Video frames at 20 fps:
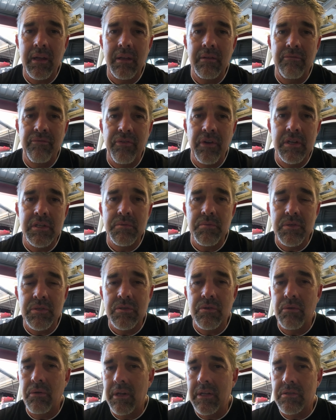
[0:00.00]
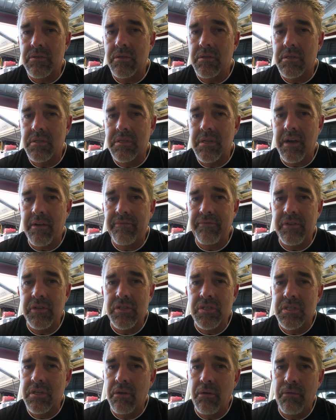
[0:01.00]
and Frenchman's and all that sort of stuff, you're
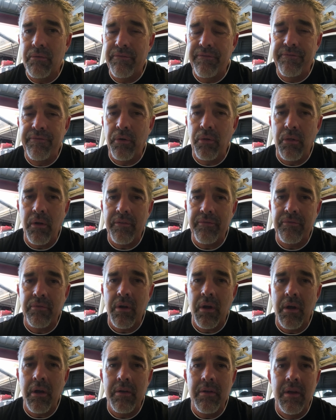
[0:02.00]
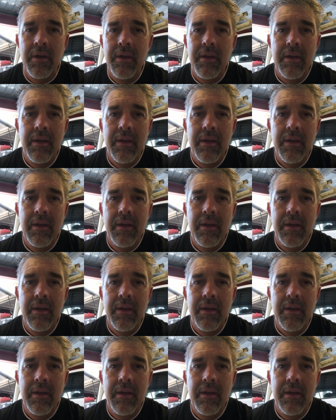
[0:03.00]
still full off-road,